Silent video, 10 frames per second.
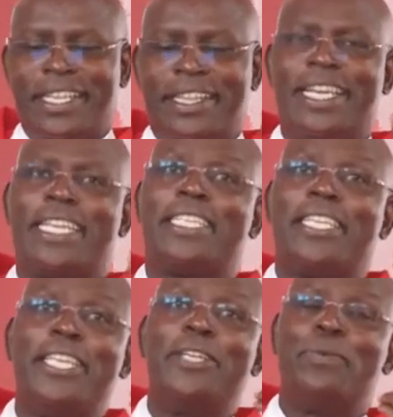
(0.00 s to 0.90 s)
that
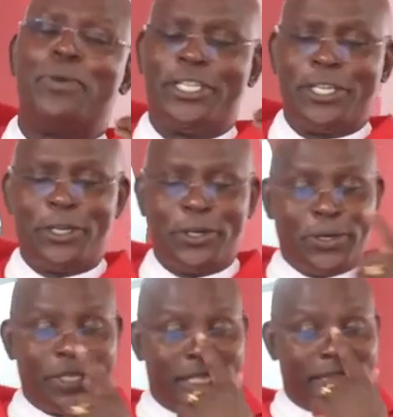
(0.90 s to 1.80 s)
he would
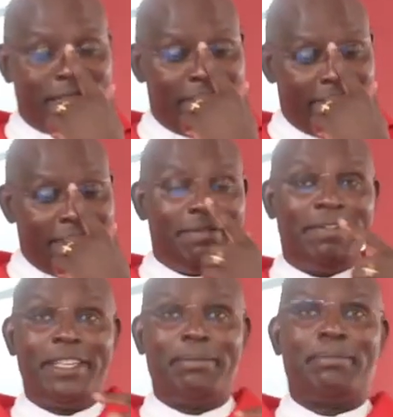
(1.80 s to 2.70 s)
not
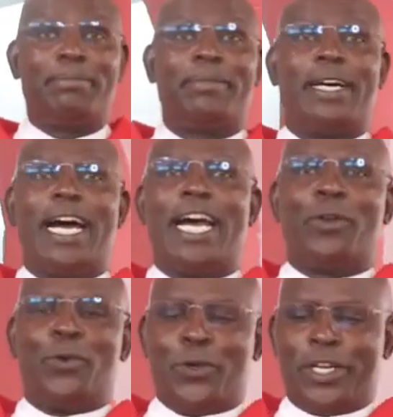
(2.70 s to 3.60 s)
leave them
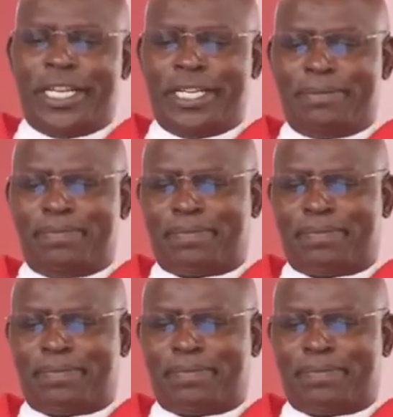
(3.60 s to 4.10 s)
alone.